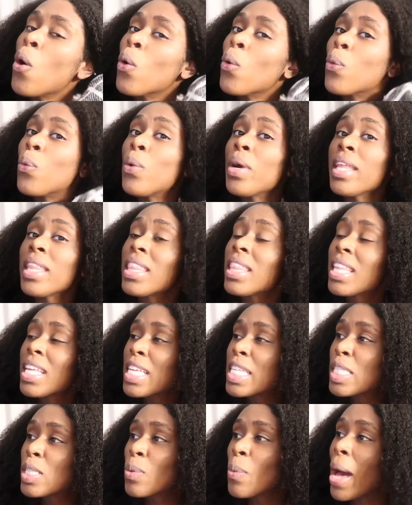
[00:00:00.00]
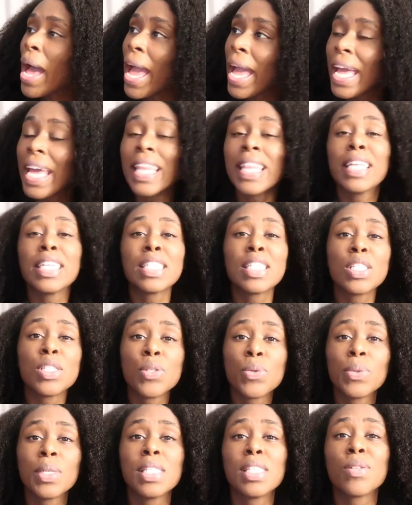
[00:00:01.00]
With this way, and this is
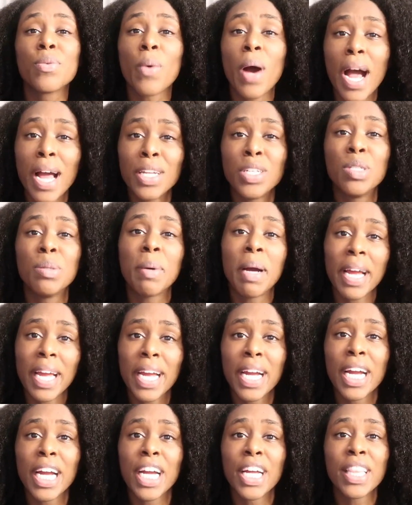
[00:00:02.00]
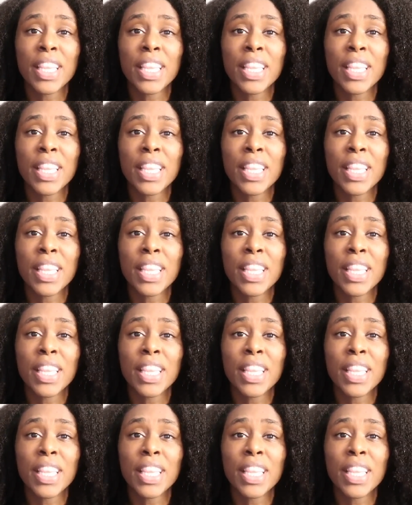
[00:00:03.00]
the reason why I do my hair